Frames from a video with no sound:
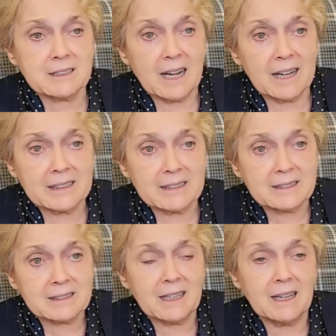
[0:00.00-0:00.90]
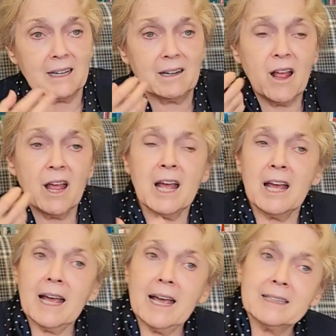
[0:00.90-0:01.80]
science,
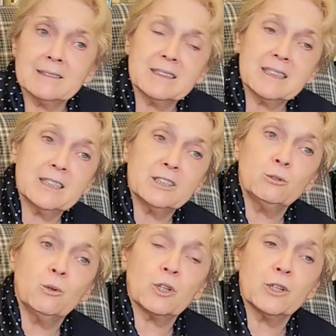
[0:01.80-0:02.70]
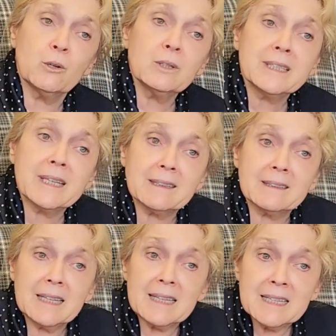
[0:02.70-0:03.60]
and you can only
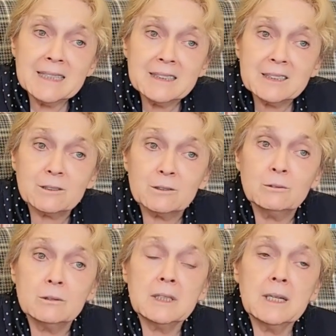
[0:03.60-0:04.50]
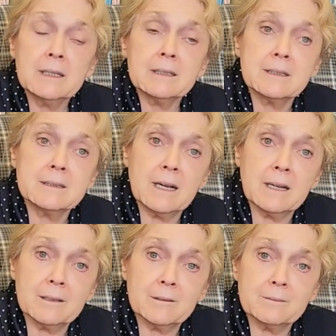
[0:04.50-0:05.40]
get into
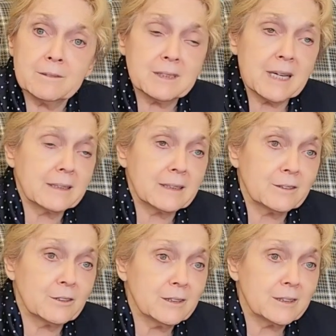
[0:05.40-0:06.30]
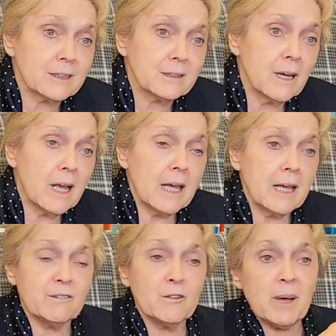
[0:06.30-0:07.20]
second and third year
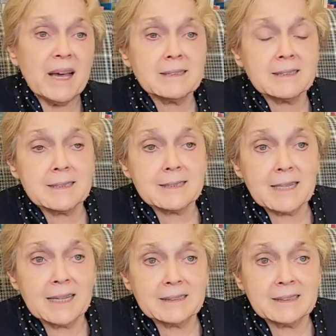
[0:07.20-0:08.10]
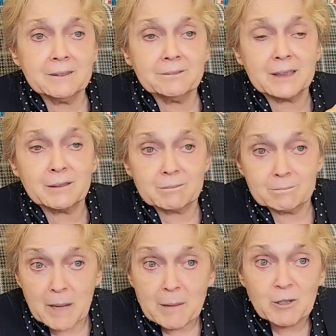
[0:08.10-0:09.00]
You pass the scientific
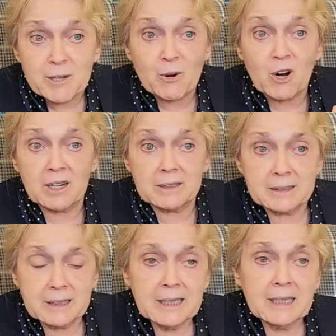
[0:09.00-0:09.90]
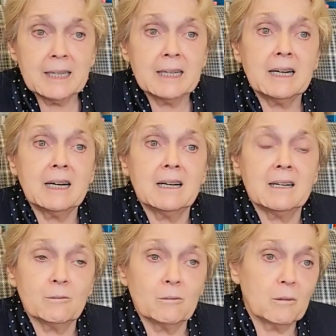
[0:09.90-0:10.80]
memory part,
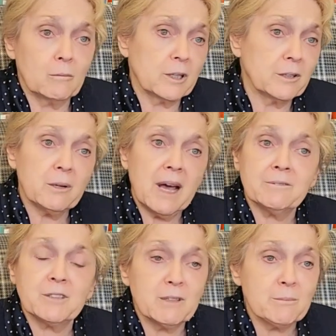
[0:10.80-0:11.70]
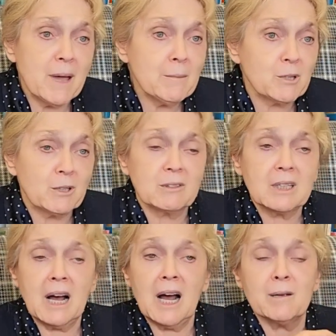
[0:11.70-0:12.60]
where you have to remember,
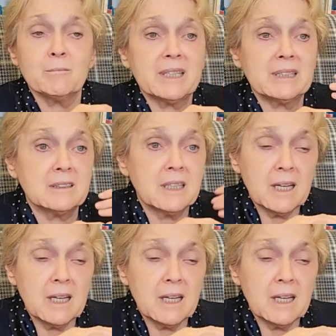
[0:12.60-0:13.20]
I mean,